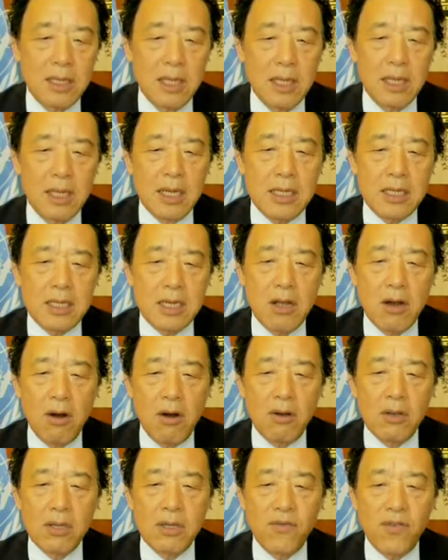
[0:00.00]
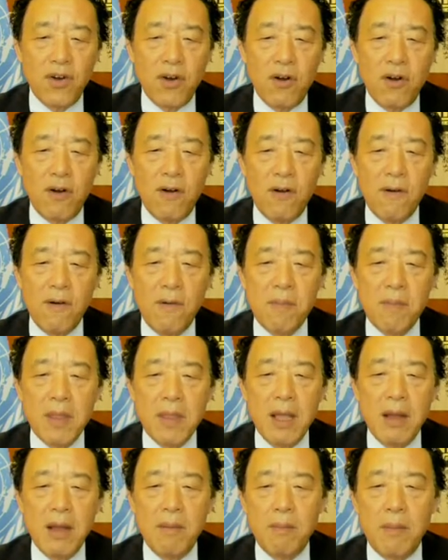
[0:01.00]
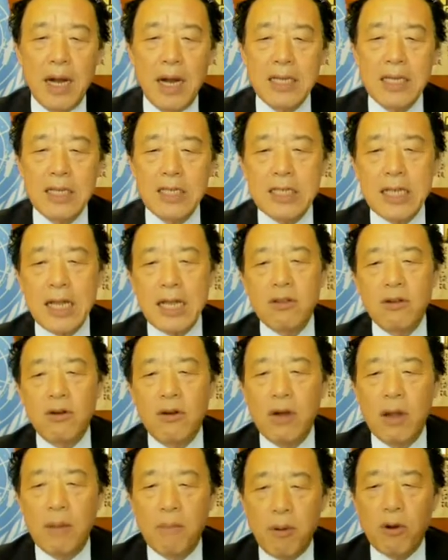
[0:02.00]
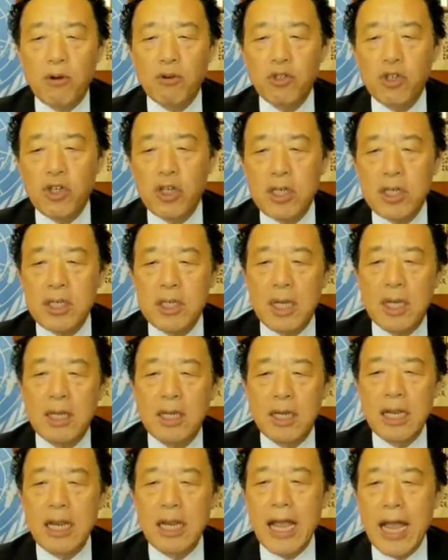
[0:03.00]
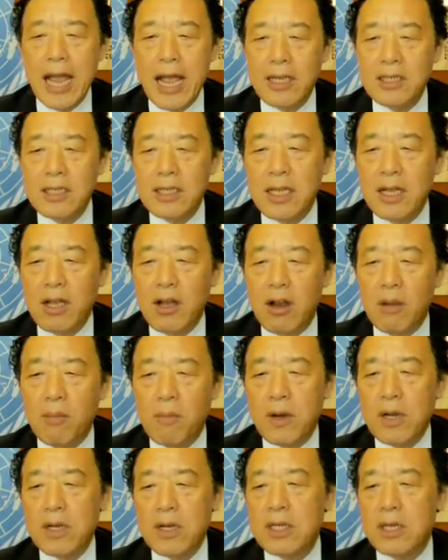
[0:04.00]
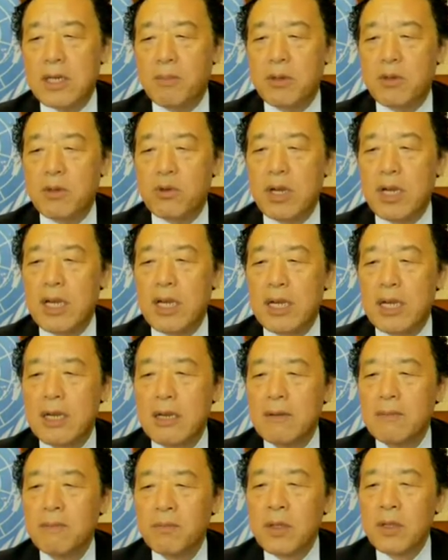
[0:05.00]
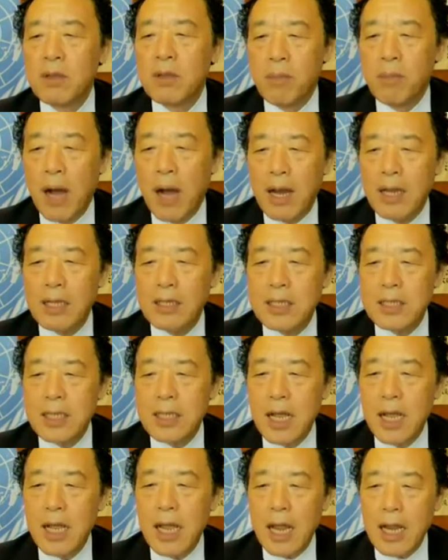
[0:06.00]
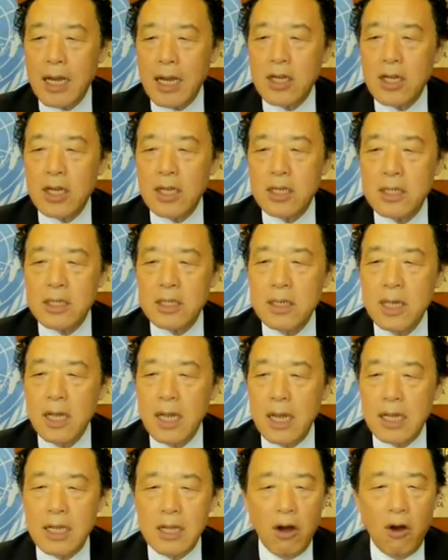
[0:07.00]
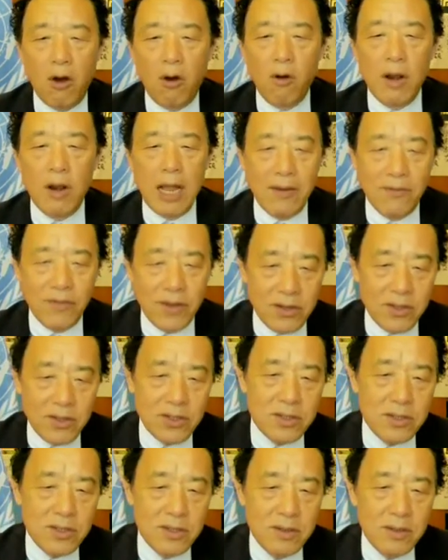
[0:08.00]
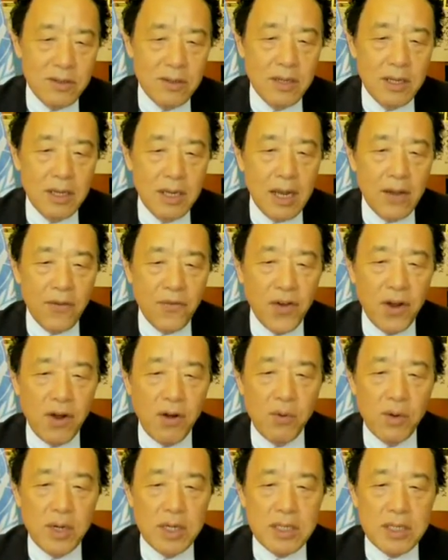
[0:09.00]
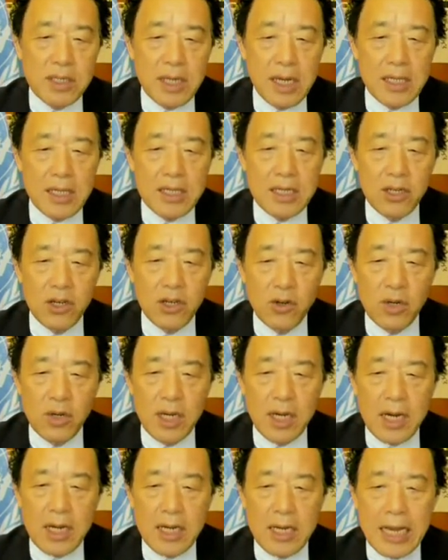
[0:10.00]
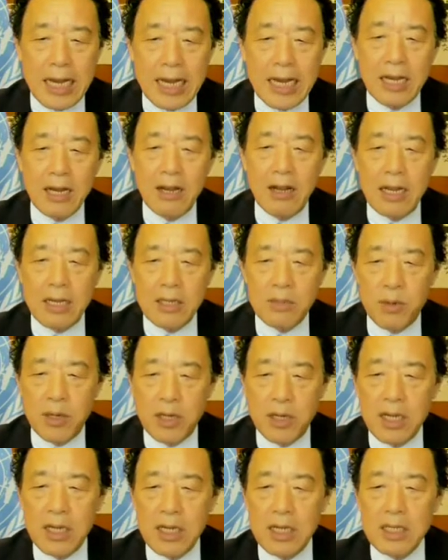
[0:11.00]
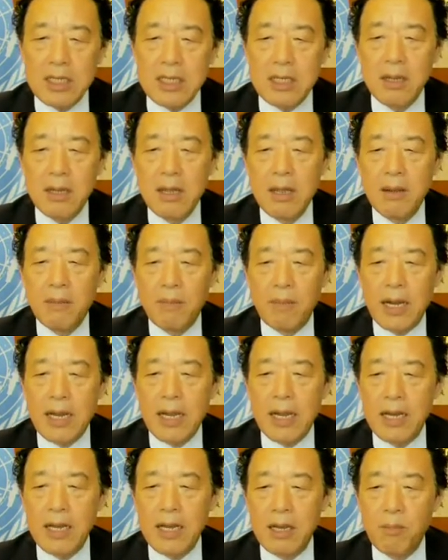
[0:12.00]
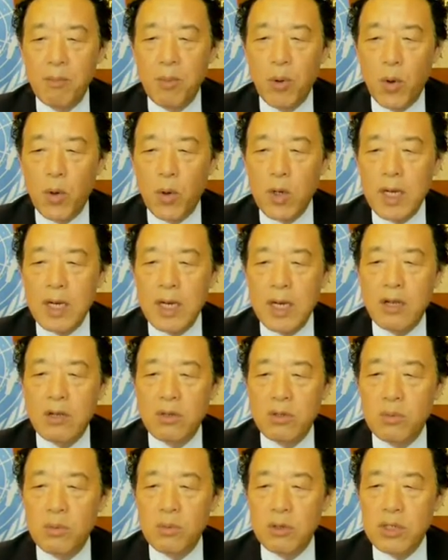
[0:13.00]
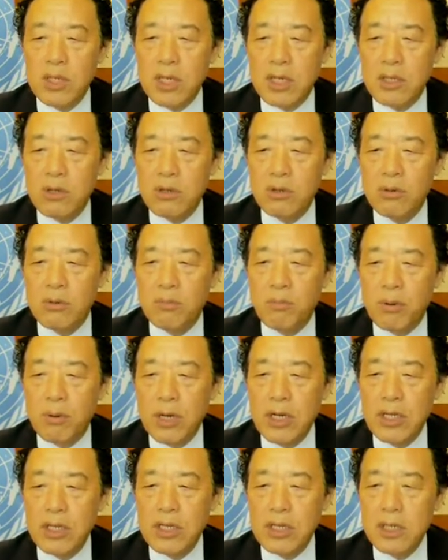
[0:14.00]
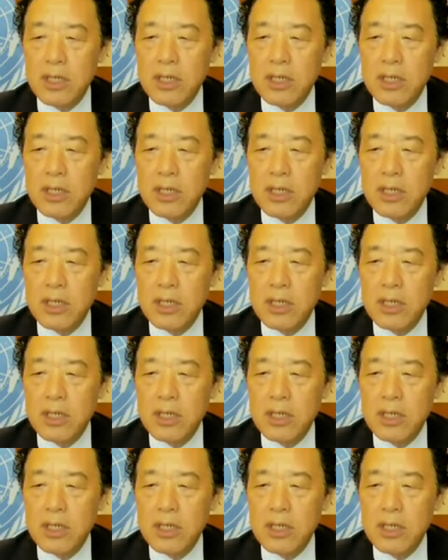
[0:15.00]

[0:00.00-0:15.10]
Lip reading: This calls for multi-sector approaches and enhance the collaboration between policy actors at all levels. FAO, with its unique technical expertise, makes an important contribution to bridge